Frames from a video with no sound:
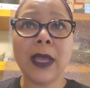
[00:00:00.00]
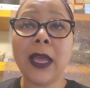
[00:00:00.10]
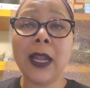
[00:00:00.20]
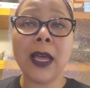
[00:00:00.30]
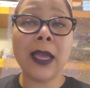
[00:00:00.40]

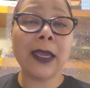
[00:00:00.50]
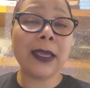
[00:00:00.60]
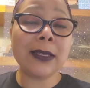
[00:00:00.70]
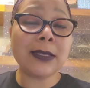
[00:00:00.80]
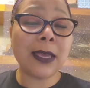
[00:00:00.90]
And I
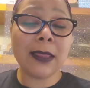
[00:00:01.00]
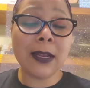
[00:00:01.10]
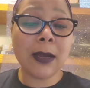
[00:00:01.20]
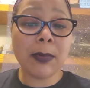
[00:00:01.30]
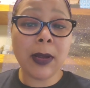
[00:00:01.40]
can say
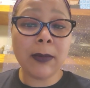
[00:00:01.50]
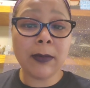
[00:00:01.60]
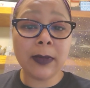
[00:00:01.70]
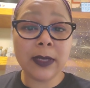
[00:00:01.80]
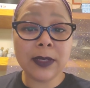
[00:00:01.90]
that I
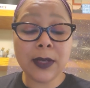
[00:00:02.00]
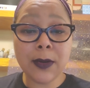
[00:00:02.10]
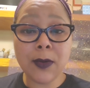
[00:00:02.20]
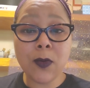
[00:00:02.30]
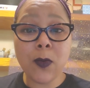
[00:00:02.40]
probably
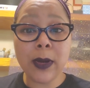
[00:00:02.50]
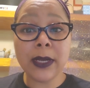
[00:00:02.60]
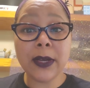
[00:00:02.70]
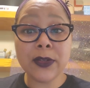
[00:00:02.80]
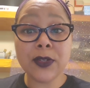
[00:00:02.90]
don't
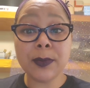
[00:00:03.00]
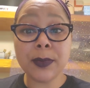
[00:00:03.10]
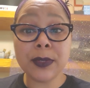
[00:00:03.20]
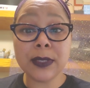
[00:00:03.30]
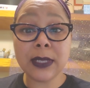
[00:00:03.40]

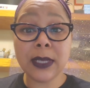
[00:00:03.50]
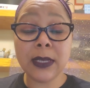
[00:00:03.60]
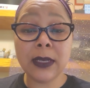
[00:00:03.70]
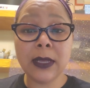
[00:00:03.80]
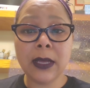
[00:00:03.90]

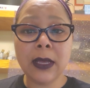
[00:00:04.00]
100%